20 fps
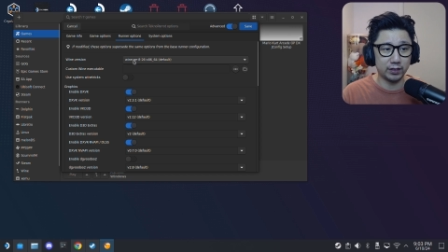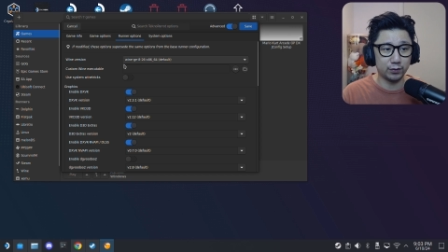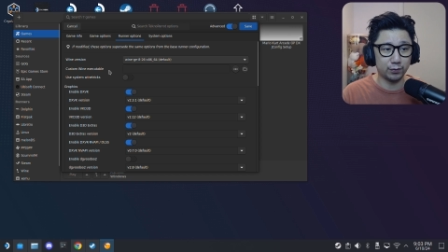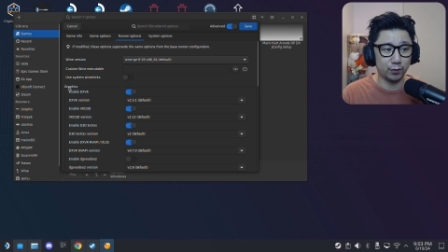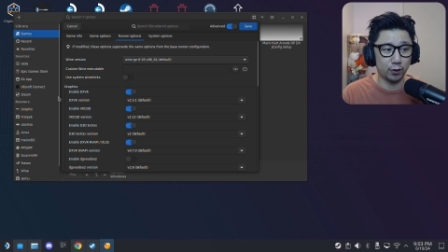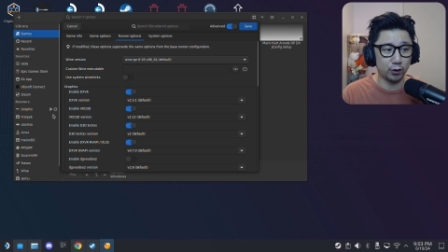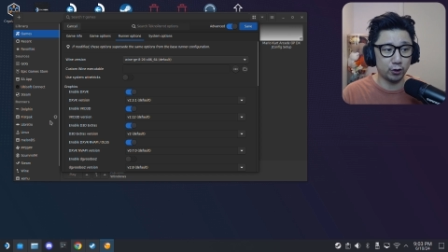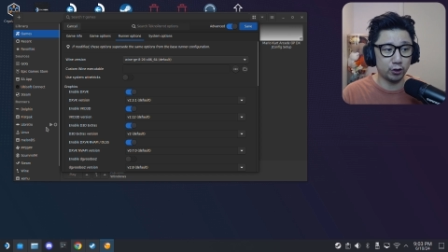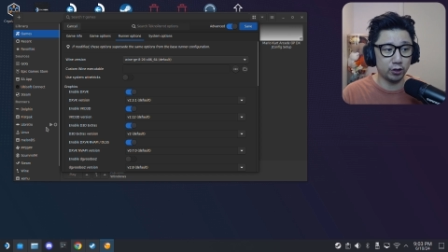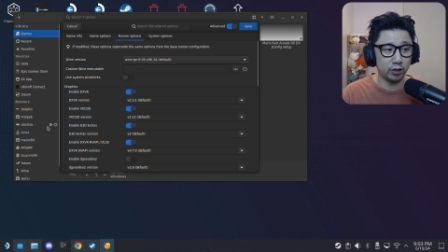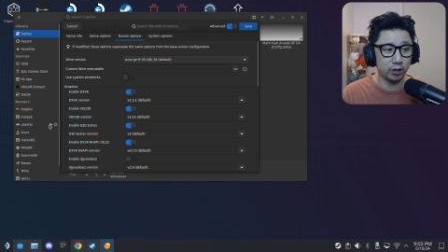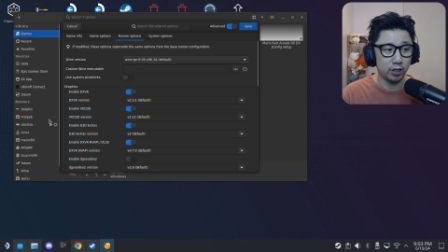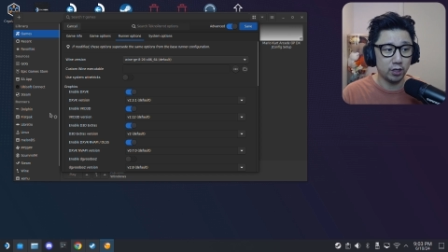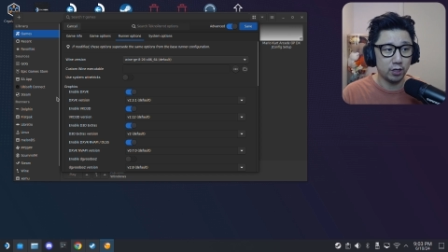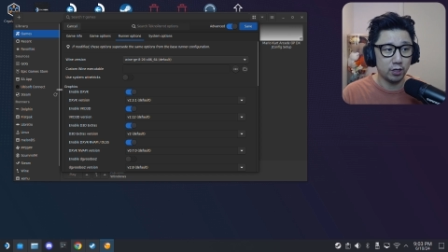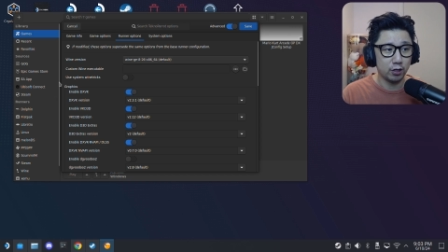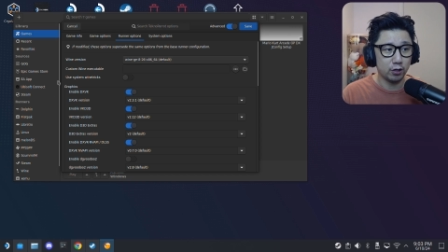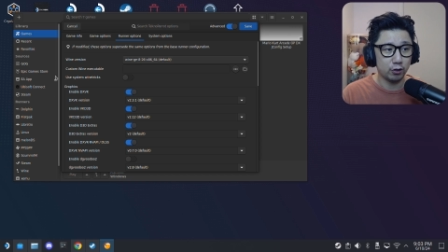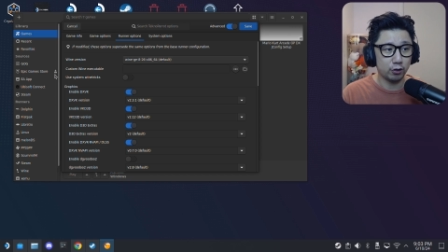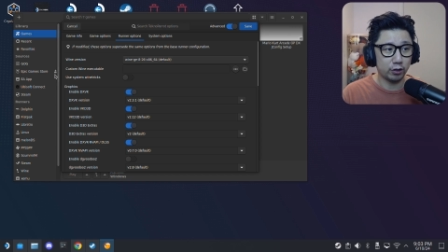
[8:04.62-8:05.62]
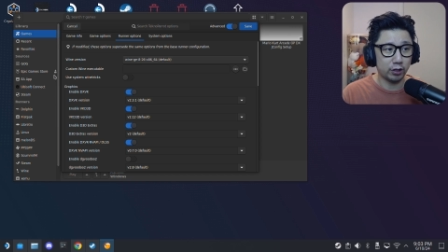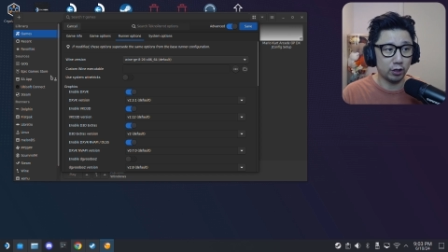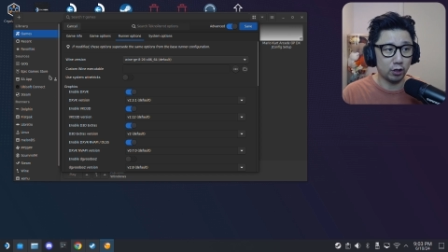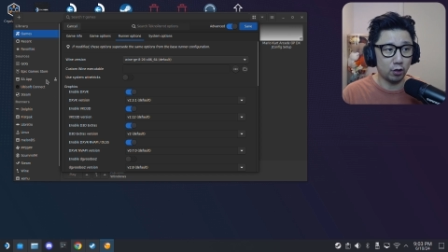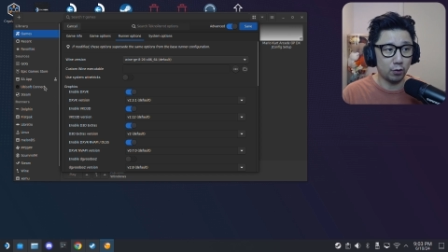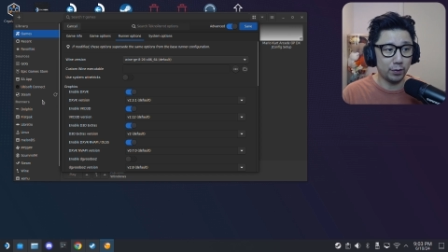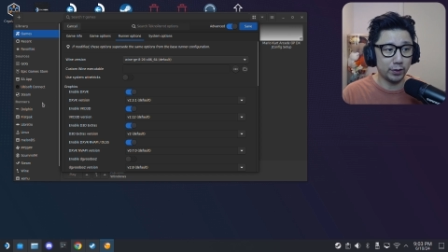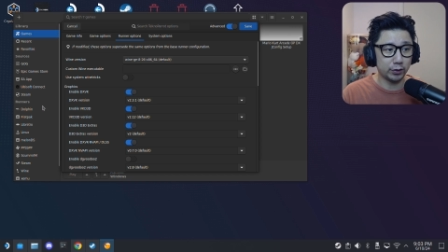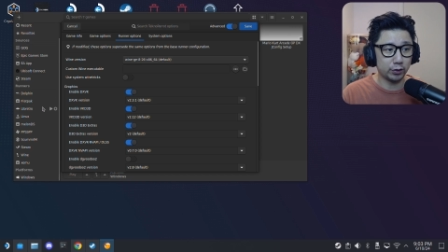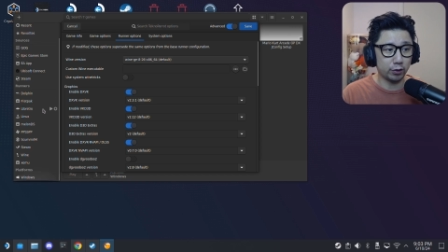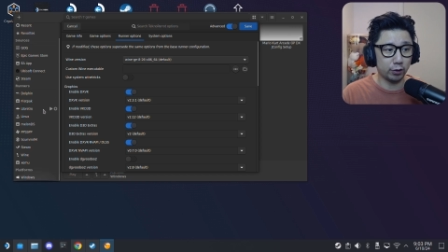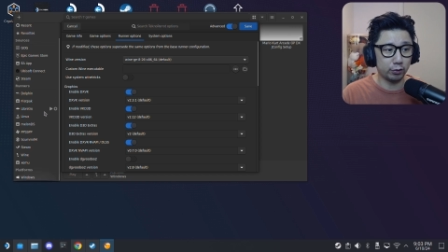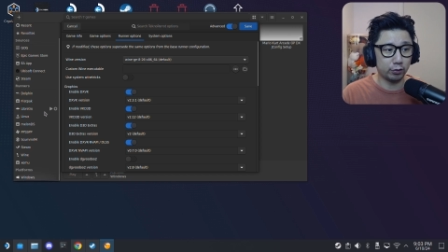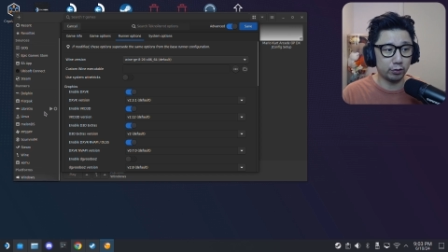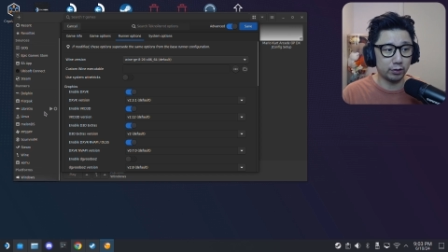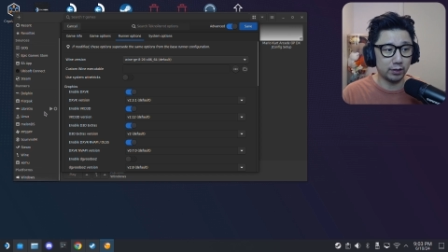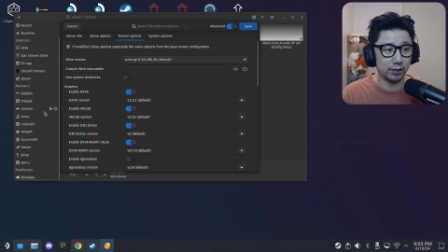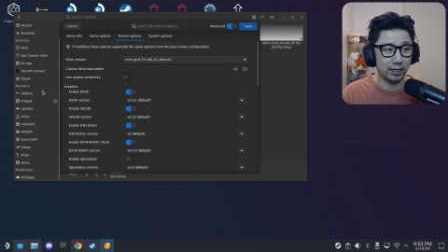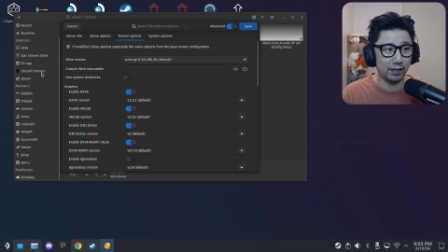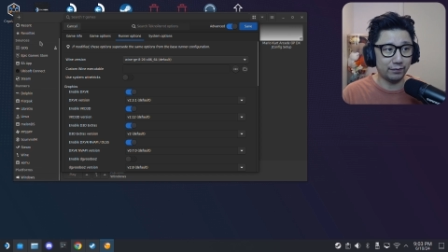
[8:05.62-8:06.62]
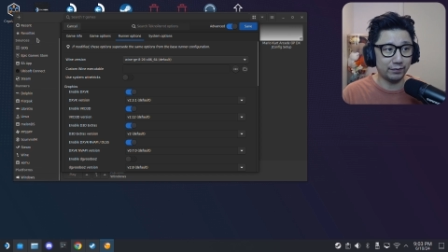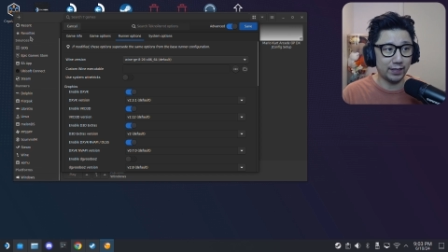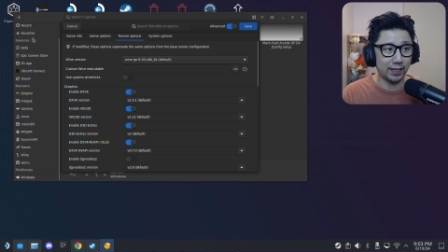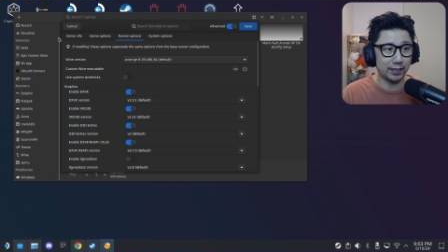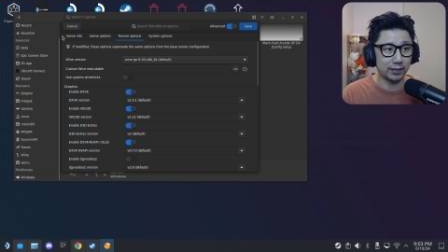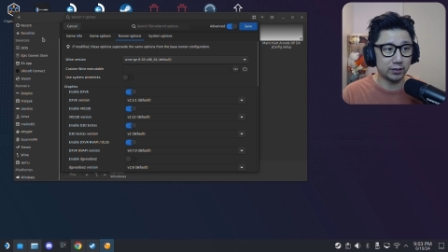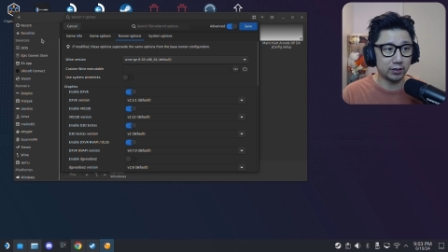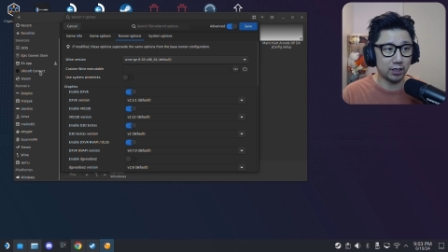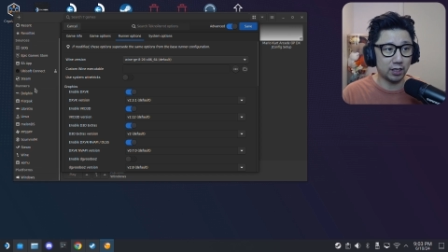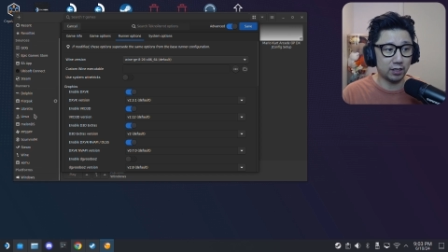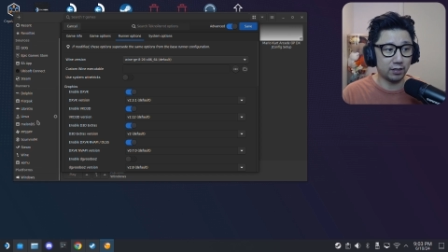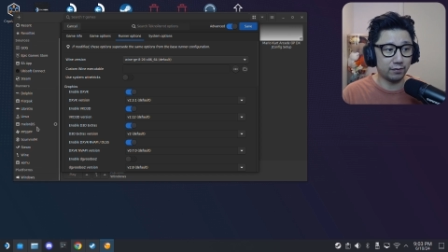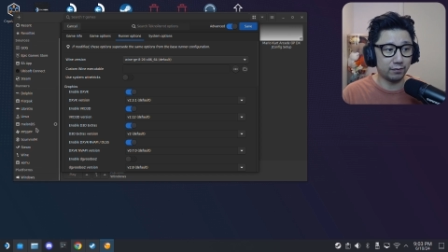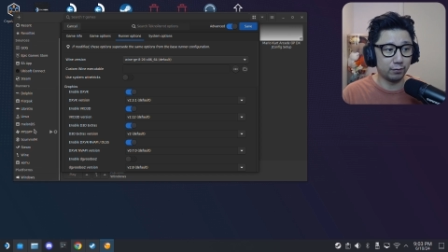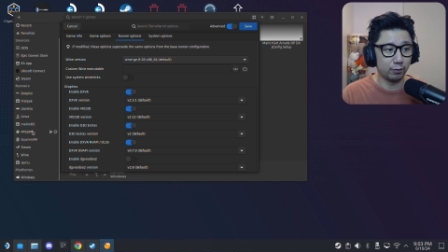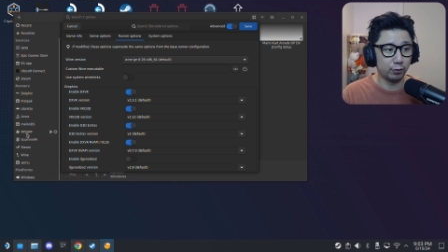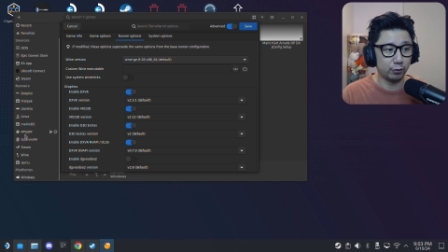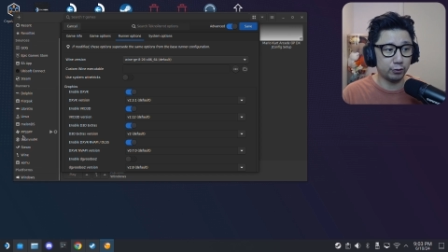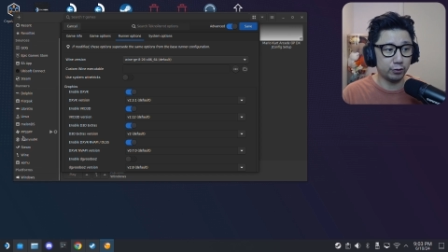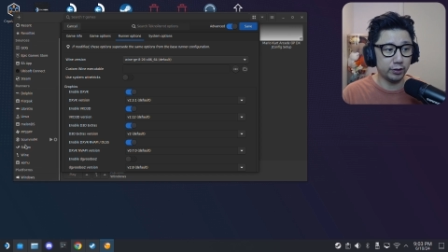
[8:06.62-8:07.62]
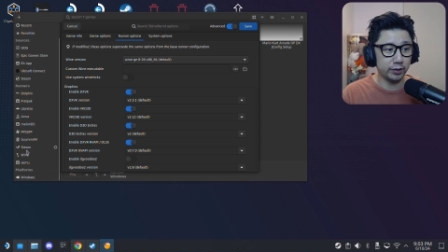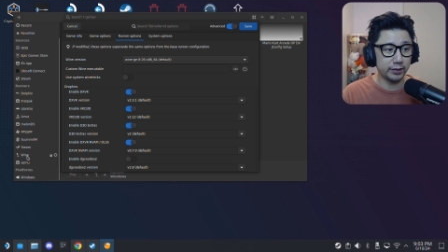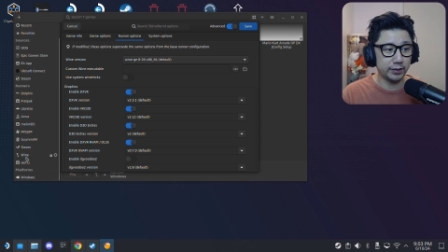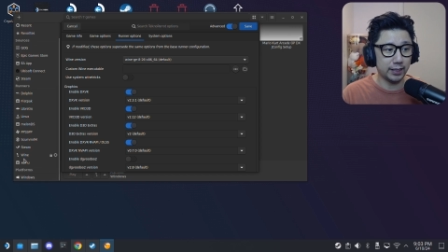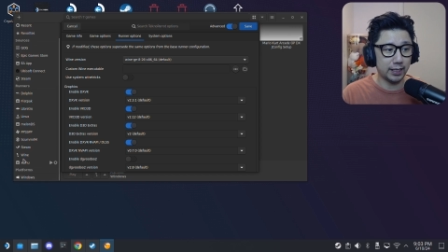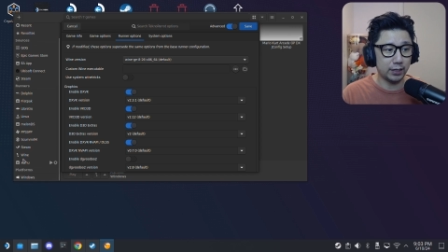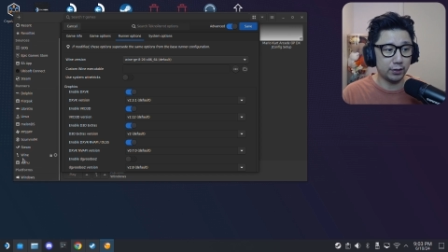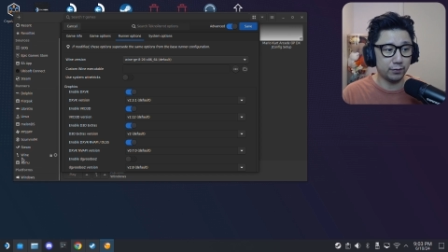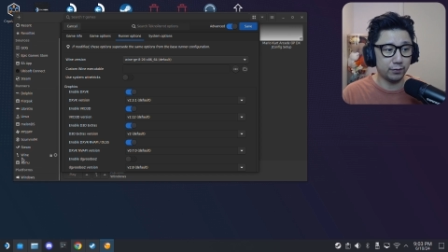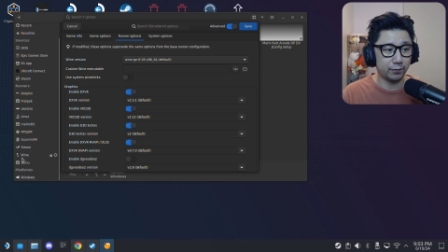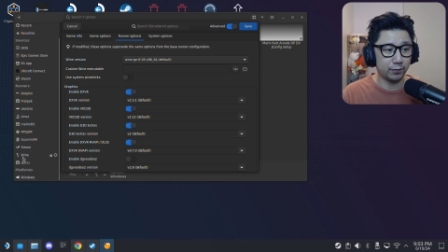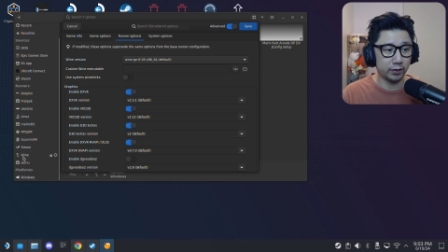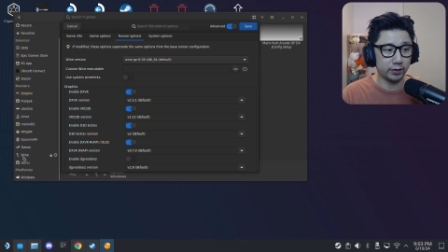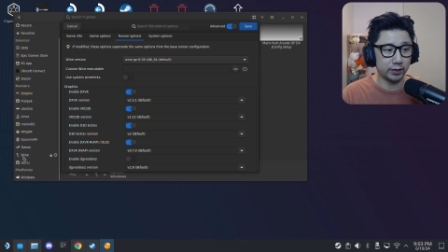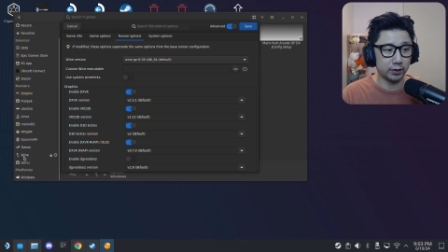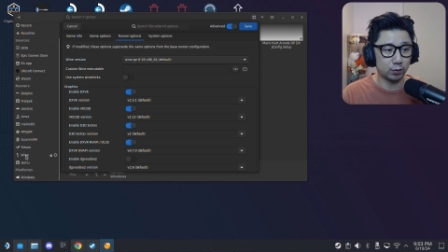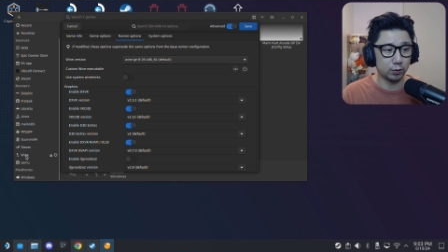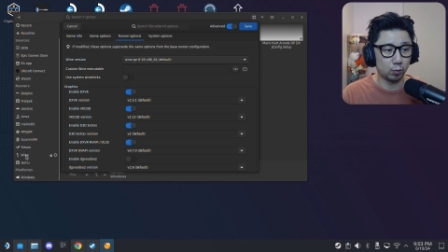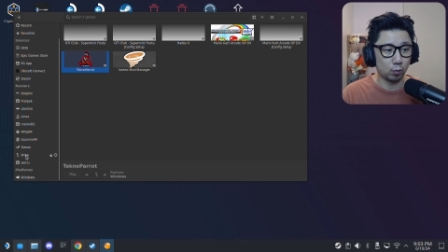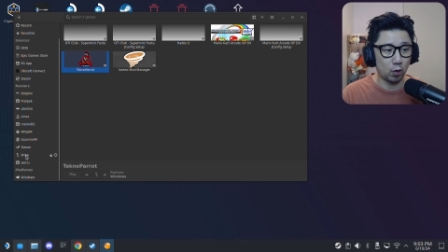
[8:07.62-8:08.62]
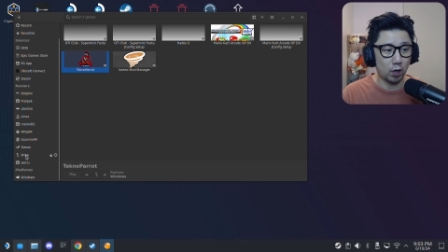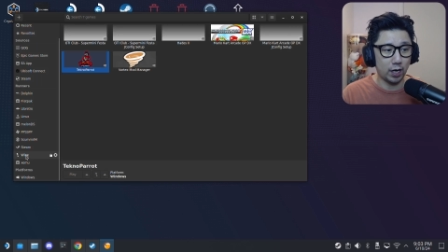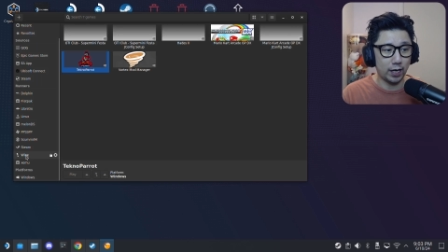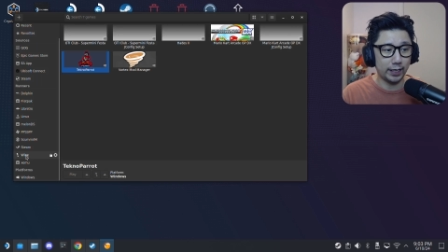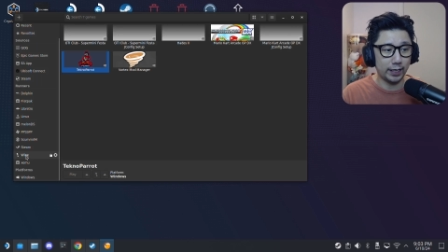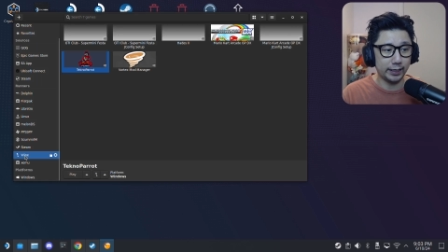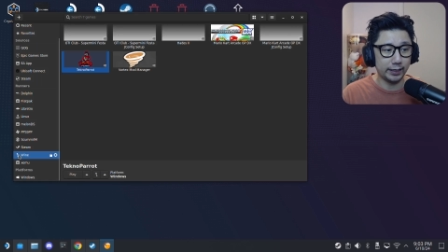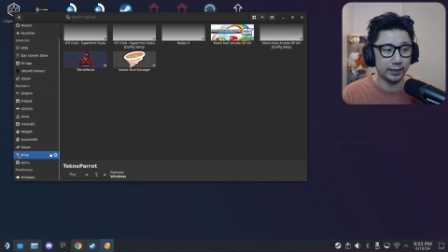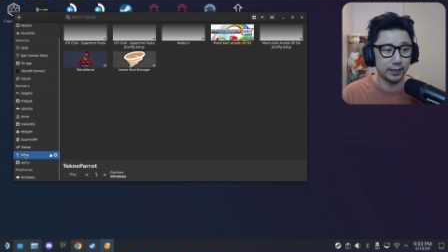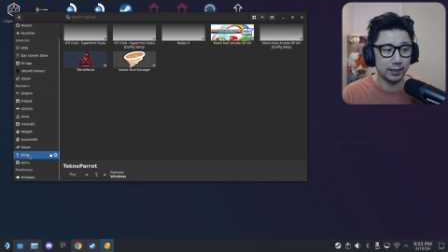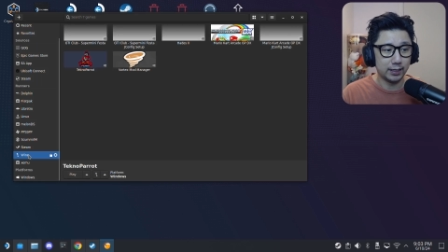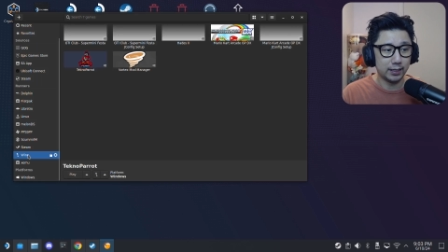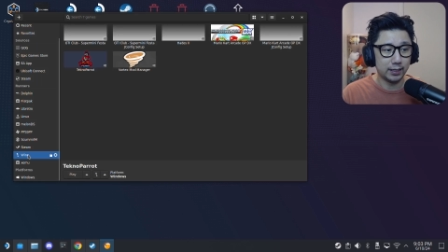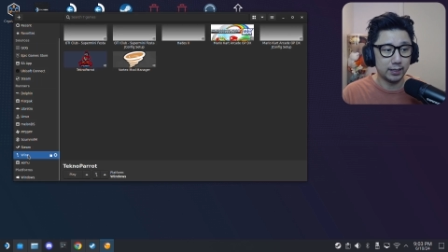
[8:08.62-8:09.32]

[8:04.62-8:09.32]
version you can always go to the left hand side of Lutris and you've got this wine